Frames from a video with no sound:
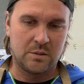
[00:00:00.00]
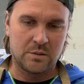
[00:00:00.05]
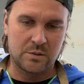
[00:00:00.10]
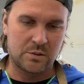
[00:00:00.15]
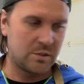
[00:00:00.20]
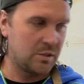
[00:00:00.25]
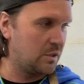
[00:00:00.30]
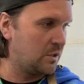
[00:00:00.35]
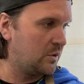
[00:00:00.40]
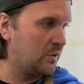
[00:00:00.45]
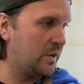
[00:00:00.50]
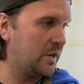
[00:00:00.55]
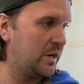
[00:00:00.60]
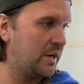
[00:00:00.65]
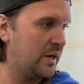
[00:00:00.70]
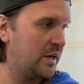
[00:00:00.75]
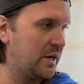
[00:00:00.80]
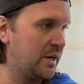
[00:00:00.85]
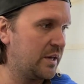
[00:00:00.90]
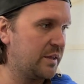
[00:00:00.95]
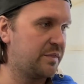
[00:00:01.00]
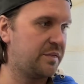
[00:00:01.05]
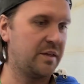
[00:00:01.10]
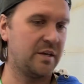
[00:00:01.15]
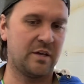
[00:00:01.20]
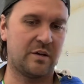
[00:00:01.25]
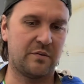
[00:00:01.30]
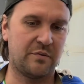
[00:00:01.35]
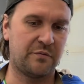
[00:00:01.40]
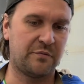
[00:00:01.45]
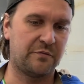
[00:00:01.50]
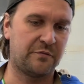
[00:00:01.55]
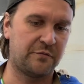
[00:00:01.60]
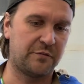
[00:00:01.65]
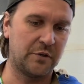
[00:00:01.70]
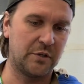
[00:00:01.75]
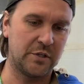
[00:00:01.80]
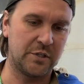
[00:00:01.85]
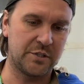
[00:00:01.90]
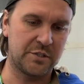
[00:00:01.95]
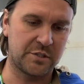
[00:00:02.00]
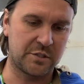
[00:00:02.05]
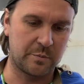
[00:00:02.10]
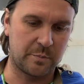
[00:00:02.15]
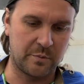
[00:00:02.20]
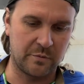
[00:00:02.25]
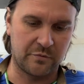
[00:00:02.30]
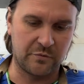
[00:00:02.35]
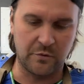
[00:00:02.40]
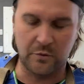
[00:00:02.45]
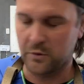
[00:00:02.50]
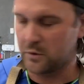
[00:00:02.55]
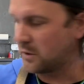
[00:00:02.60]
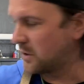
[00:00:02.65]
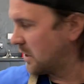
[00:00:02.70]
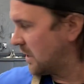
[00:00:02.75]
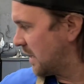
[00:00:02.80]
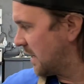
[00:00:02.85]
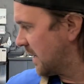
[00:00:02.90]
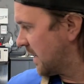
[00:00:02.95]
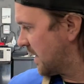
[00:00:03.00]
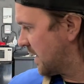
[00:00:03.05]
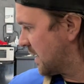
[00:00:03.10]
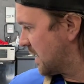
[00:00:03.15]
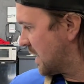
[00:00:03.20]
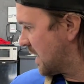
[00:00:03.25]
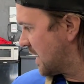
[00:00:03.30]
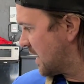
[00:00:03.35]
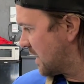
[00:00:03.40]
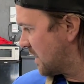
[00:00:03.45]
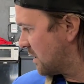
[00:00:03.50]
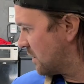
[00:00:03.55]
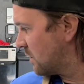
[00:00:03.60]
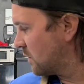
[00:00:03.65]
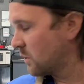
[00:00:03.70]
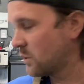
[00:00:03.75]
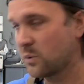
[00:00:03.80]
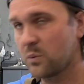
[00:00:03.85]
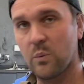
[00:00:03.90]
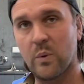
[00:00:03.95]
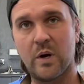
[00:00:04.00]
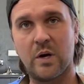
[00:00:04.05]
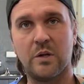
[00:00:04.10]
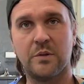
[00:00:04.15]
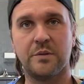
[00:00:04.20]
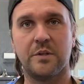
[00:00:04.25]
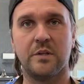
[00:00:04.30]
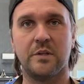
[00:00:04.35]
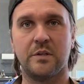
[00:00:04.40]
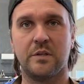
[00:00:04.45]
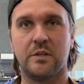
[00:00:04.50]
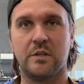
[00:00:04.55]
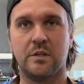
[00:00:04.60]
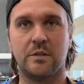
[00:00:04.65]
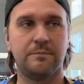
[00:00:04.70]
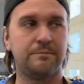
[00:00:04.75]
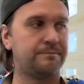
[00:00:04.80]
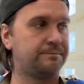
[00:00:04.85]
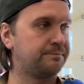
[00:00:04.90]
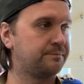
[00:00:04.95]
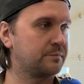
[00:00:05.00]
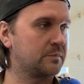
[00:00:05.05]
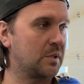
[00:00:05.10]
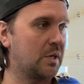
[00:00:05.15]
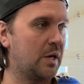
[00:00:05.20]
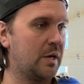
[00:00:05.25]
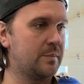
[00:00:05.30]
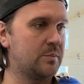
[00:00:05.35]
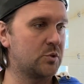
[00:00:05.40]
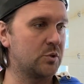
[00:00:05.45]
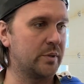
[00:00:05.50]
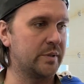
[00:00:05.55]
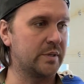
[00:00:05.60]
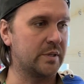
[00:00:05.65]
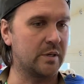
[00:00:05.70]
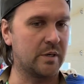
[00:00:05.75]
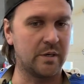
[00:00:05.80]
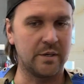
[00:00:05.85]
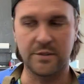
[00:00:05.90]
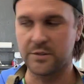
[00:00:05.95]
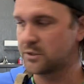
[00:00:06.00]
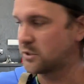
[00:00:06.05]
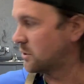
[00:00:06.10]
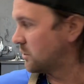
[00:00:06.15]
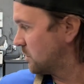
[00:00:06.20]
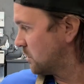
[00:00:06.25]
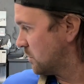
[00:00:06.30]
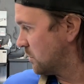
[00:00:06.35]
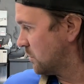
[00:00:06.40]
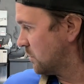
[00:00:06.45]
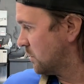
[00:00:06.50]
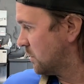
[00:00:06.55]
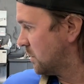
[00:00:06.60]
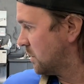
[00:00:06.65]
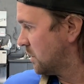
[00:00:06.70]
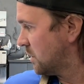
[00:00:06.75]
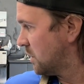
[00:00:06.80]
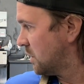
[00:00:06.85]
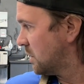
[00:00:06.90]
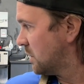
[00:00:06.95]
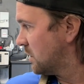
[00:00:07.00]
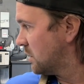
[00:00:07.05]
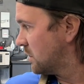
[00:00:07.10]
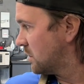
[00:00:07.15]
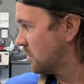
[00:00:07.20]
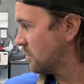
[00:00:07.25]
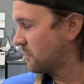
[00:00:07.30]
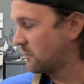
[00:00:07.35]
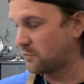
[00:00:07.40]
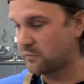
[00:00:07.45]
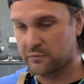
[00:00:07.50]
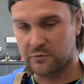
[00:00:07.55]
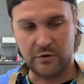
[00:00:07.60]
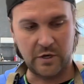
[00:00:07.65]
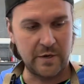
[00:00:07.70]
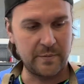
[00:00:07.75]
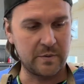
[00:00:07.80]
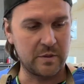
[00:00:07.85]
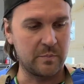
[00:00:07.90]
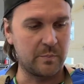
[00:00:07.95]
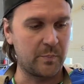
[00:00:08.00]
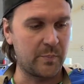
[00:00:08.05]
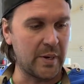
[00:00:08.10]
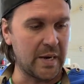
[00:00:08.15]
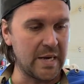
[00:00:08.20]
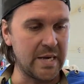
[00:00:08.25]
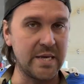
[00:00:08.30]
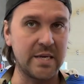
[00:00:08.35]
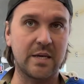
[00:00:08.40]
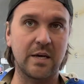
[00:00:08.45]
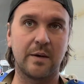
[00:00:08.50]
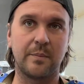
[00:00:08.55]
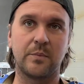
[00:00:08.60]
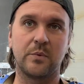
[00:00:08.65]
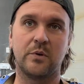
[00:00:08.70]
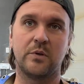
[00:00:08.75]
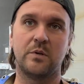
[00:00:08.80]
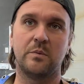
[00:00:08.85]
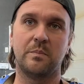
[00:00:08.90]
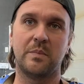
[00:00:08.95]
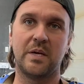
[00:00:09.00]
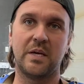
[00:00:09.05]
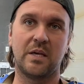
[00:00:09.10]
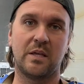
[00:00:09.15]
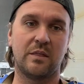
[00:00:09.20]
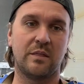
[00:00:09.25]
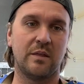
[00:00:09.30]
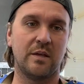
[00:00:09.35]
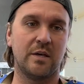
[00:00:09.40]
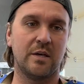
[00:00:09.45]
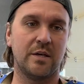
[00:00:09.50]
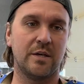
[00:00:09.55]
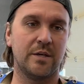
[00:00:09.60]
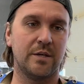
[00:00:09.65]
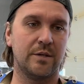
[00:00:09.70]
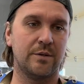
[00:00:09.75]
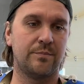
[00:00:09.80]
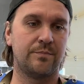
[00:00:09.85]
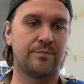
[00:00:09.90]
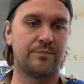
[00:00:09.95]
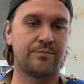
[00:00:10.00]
So I think first, before I weld the little heim joint onto the frame of the bike, I'm going to make the